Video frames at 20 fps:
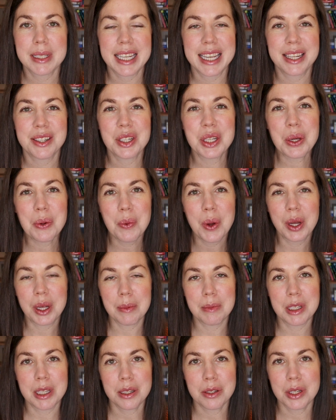is Angie.
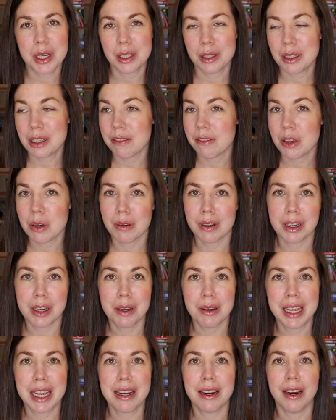Welcome to the channel. If you are
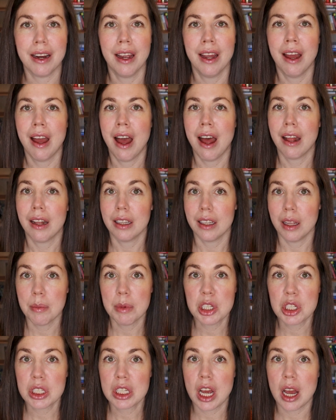new here, let
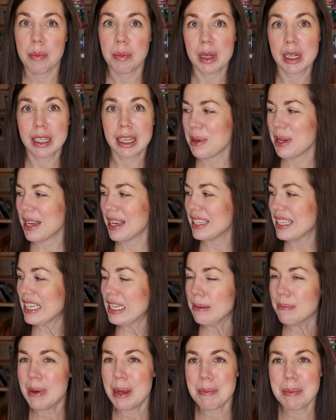me just hop in because
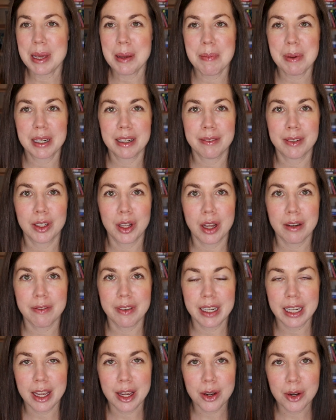it might be a bit of a long
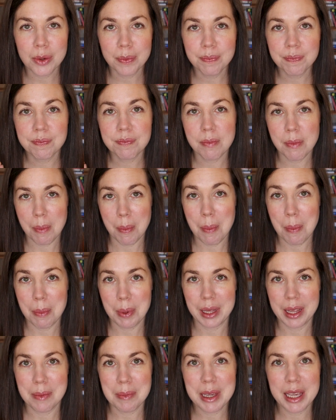video,
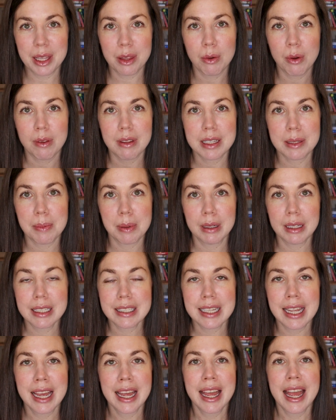but let me get through all these
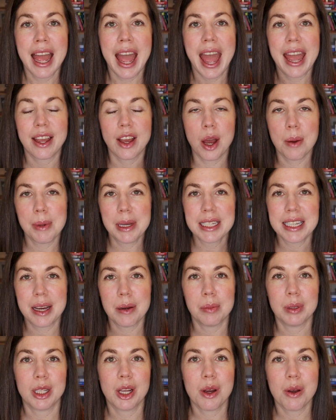books, and comment
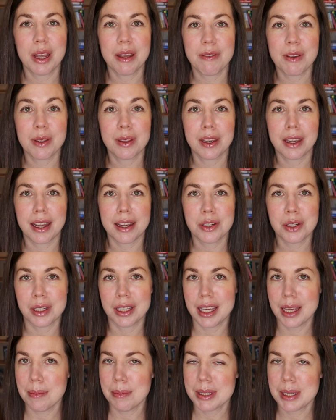down below if you think I
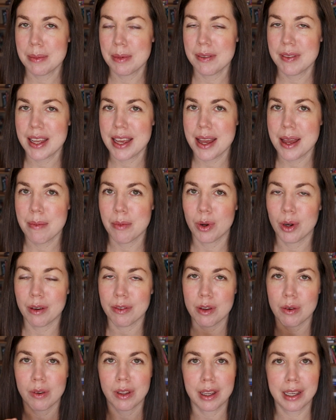should keep some of them or
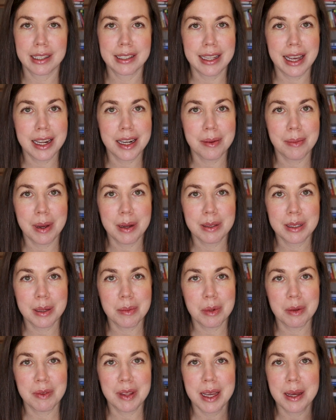if you're really excited about
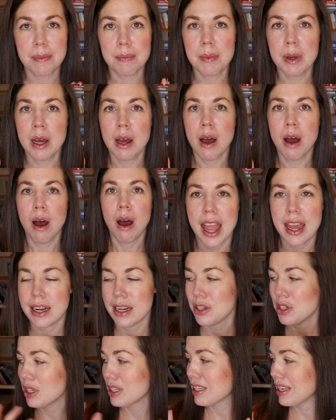some of them. And
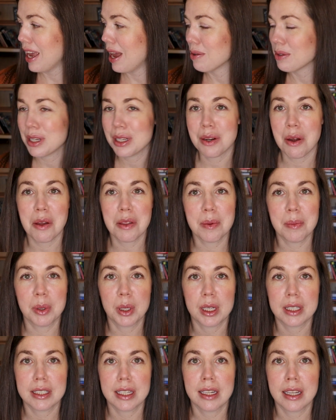I just counted all the
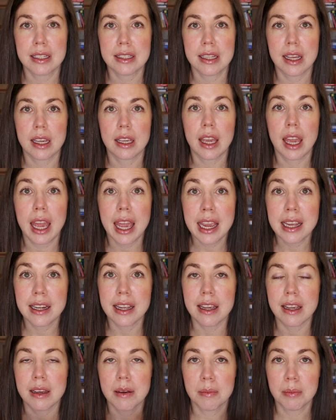books and it's like
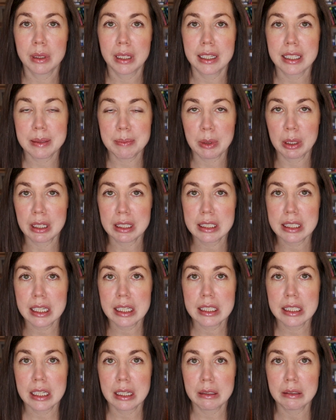80 plus books.
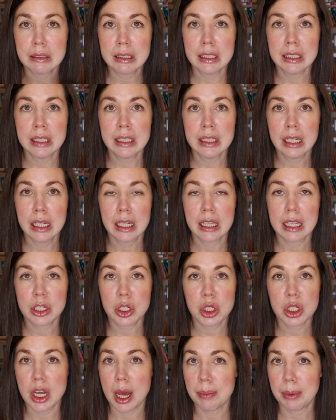So let's
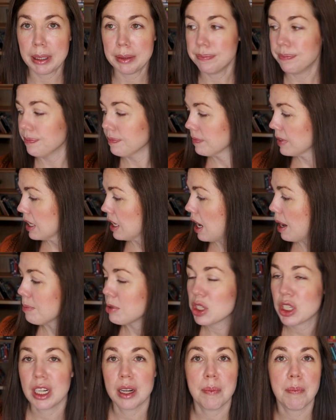just hop in. I'm
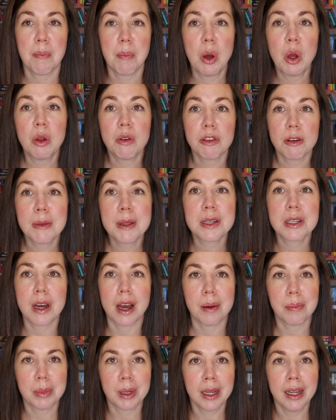just gonna pull from the
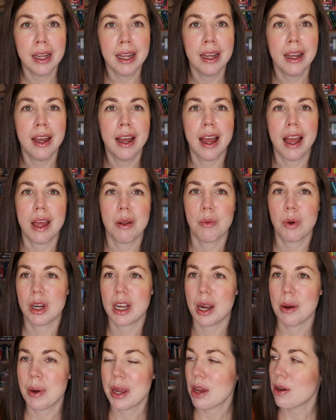top and
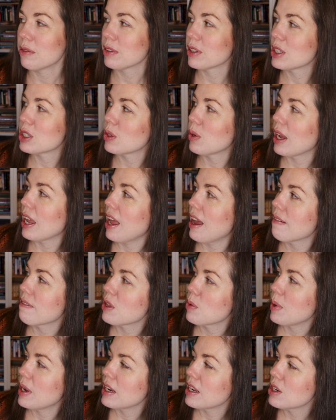work our way over. So I have
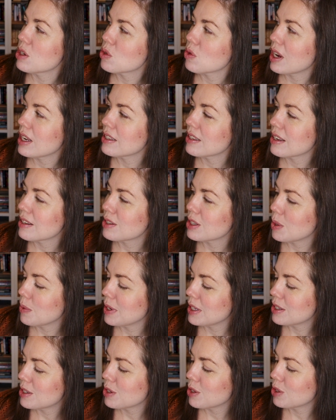The Wedding Dress
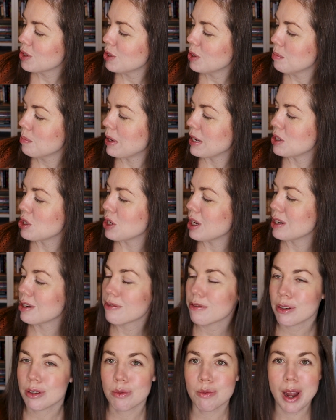Sewing Circle by
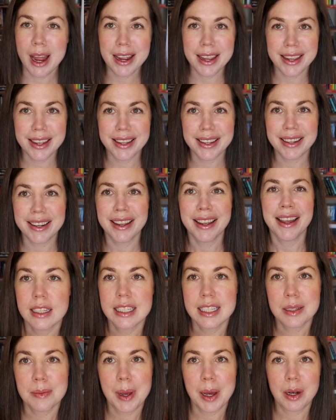Jennifer Ryan.
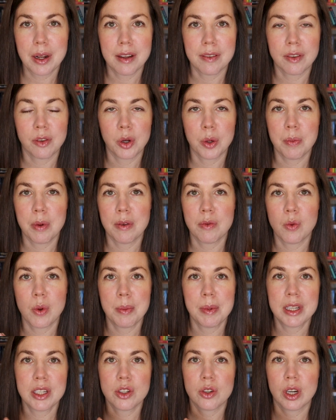This is about a group of
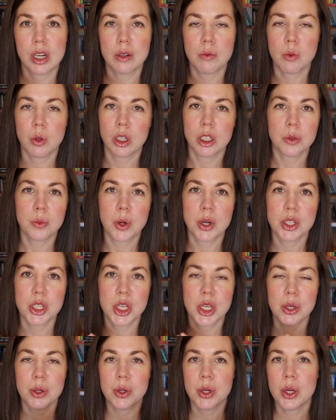women during World War
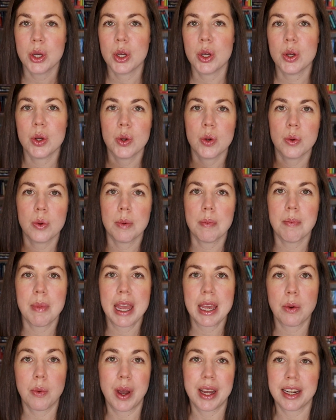II who
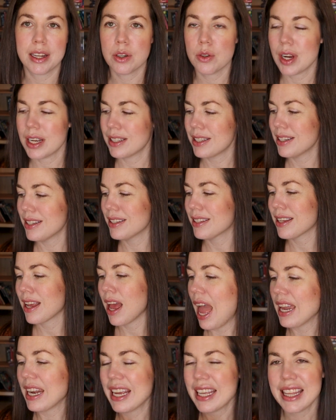make wedding dresses.
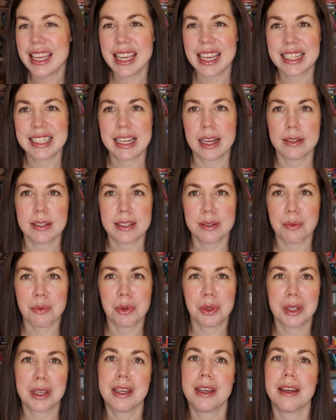And I think it sounds
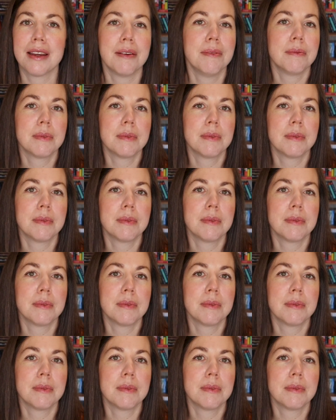really